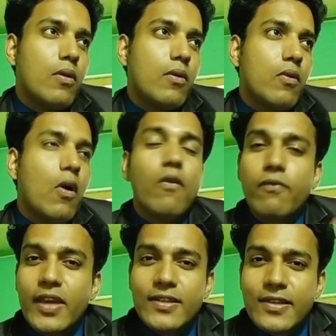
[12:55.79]

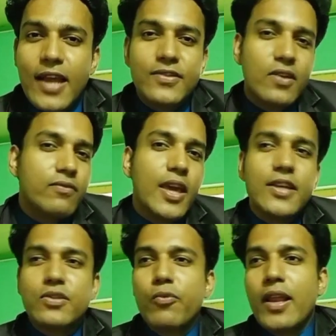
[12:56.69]
Obvious kinds of
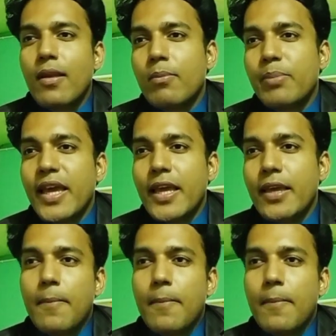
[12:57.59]
things will be